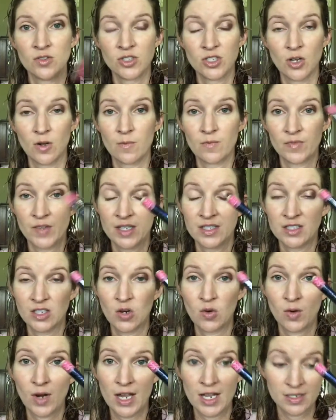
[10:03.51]
So it's a
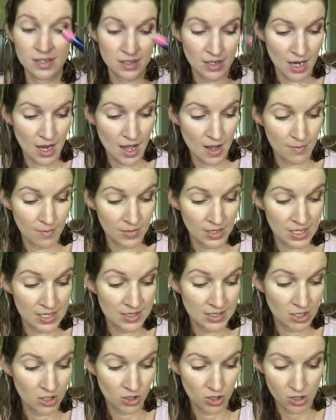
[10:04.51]
great
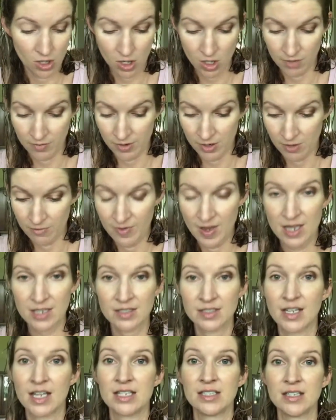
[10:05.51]
concealer all over your
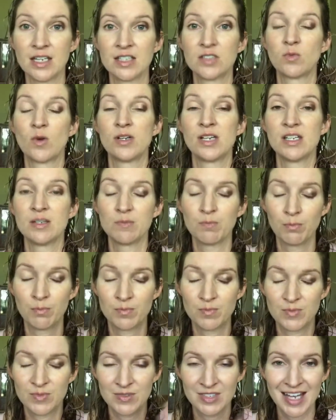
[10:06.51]
face. And since when it
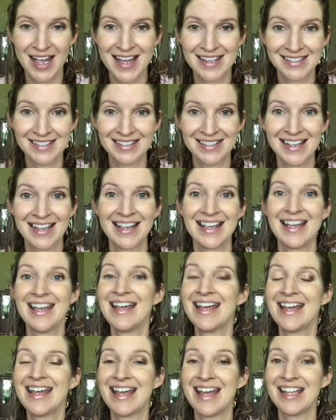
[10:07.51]
sets,
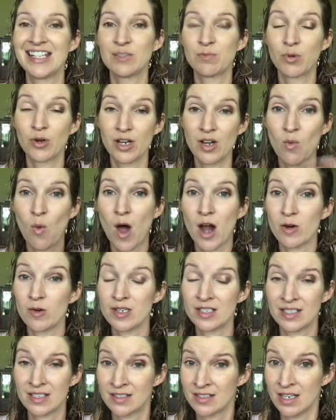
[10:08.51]
it's pretty water
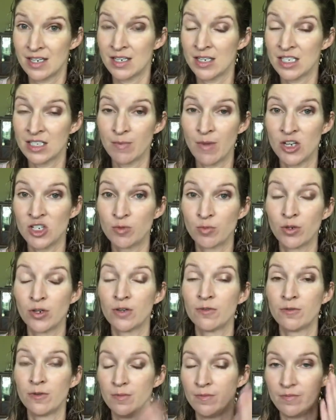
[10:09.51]
resistant and smudge proof.
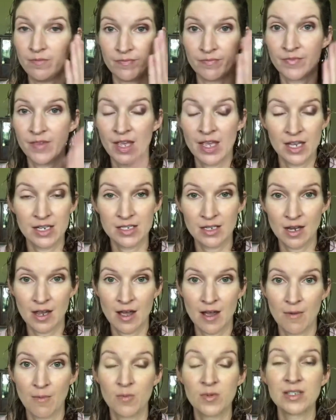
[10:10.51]
It
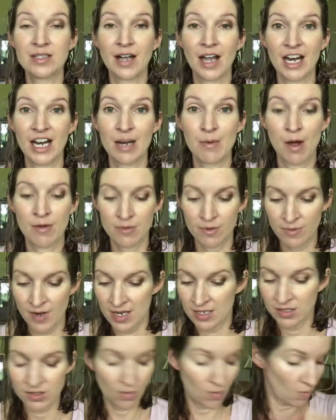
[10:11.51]
is not going to come off your
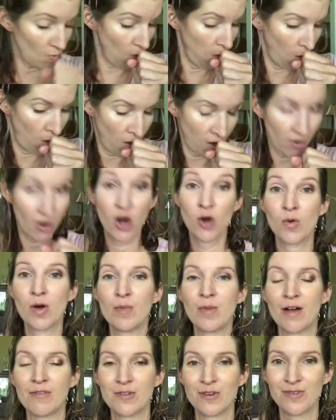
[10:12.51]
face or rub
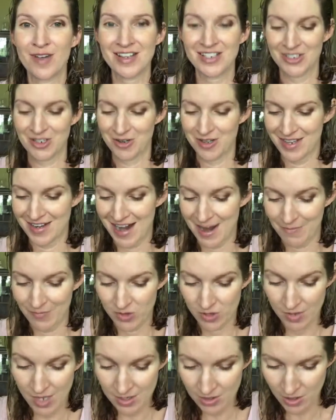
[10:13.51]
off your face during the day.
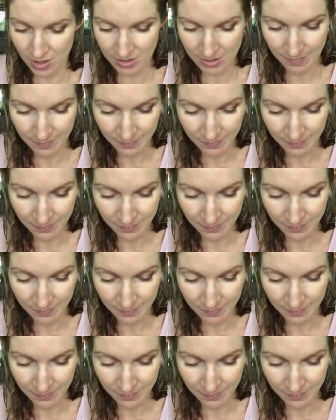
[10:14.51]
So that's awesome.